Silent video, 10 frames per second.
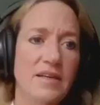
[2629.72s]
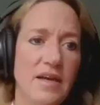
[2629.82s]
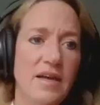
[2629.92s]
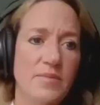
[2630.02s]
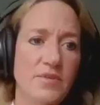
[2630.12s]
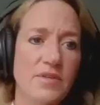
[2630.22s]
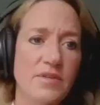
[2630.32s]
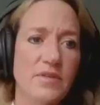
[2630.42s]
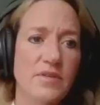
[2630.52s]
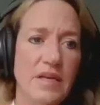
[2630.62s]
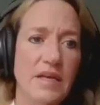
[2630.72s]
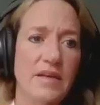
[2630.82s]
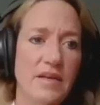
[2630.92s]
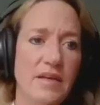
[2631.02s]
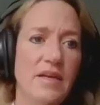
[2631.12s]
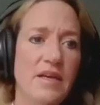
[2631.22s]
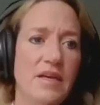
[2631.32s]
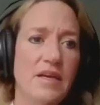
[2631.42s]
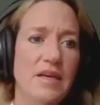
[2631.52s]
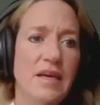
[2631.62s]
absolutely.
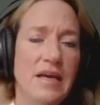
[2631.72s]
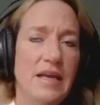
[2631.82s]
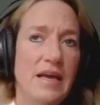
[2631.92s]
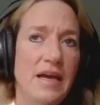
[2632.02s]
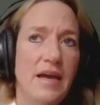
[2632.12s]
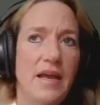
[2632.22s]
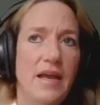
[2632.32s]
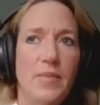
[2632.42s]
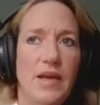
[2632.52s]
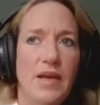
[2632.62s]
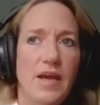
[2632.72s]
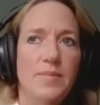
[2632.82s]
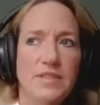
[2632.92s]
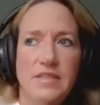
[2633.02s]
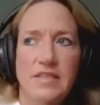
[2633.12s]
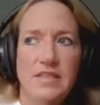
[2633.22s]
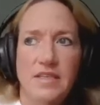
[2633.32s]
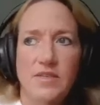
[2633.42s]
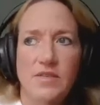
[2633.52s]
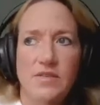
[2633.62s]
Yeah, and I mean, helplessness
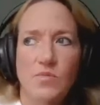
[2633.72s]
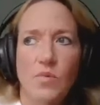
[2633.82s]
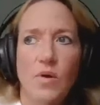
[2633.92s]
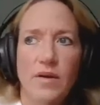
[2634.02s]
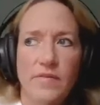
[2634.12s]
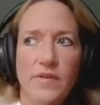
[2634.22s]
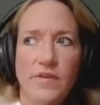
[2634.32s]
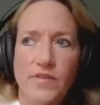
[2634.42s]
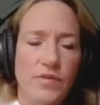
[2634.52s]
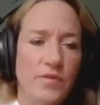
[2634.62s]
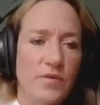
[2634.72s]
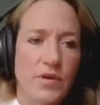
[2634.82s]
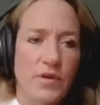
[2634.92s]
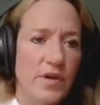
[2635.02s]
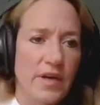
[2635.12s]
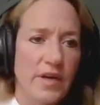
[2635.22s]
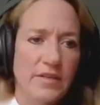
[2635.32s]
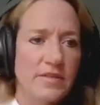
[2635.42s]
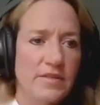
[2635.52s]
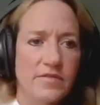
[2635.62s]
is one of the two
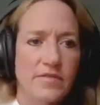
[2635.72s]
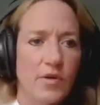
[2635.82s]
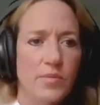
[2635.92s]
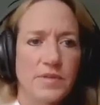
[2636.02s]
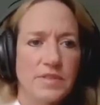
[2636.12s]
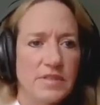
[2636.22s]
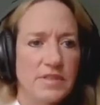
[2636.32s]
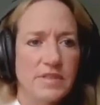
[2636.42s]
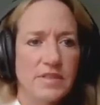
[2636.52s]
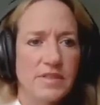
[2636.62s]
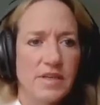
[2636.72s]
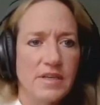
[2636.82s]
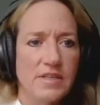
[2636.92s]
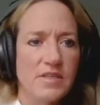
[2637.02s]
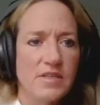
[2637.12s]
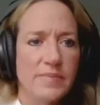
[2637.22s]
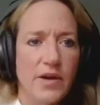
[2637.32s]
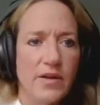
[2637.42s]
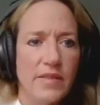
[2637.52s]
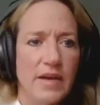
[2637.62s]
ingredients of hopelessness. It's that
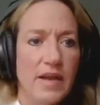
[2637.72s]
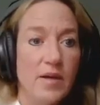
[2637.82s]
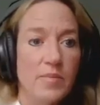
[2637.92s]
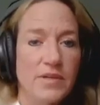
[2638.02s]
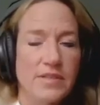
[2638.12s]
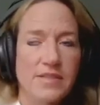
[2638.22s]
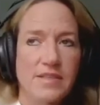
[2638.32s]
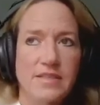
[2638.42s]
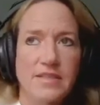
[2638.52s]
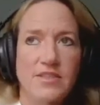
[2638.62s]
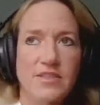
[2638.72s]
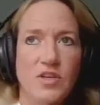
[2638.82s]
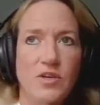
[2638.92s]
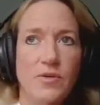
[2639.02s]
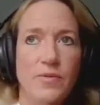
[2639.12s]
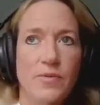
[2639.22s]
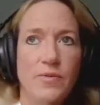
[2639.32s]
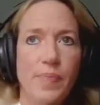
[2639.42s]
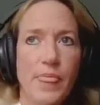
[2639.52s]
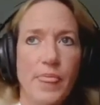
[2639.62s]
despair and then helplessness. And so
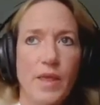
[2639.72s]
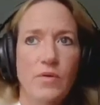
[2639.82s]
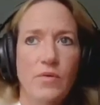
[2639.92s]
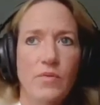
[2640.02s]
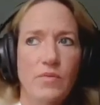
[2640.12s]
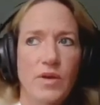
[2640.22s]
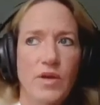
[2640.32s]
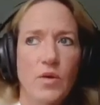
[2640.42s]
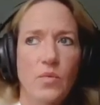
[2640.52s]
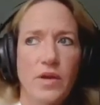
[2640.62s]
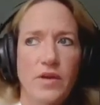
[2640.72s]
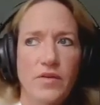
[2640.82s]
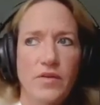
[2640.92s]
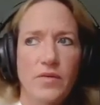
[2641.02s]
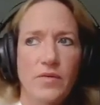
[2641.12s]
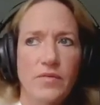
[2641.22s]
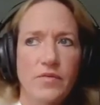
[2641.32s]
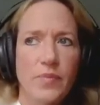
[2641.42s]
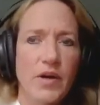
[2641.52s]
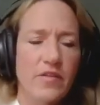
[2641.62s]
when, we do,
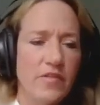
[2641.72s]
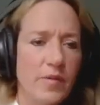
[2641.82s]
as part of our